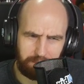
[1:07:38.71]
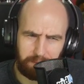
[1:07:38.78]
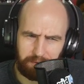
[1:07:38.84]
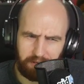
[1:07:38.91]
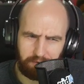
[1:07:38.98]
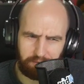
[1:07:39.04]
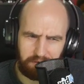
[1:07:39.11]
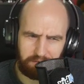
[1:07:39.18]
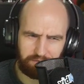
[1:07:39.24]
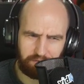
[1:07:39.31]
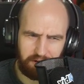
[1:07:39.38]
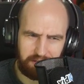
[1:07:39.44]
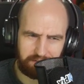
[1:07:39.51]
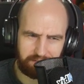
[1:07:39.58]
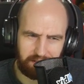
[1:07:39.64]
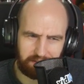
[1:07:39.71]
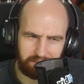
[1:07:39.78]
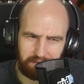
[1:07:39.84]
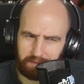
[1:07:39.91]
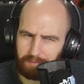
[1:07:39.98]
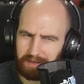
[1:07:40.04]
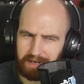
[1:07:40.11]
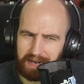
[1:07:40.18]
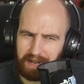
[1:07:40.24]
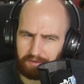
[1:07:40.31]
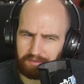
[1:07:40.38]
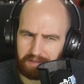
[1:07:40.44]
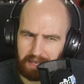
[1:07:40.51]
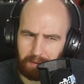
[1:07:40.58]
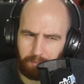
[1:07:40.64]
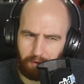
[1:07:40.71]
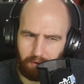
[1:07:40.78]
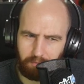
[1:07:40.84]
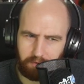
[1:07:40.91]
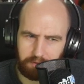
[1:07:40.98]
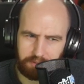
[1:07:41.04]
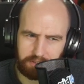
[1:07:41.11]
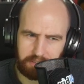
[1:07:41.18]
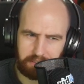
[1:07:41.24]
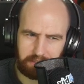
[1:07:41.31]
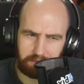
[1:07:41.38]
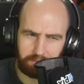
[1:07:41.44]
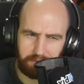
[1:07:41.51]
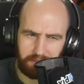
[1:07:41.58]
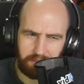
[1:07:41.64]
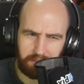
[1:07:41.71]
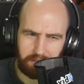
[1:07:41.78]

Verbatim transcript: Maybe you can rephrase that. So you meaning how to get more watch time?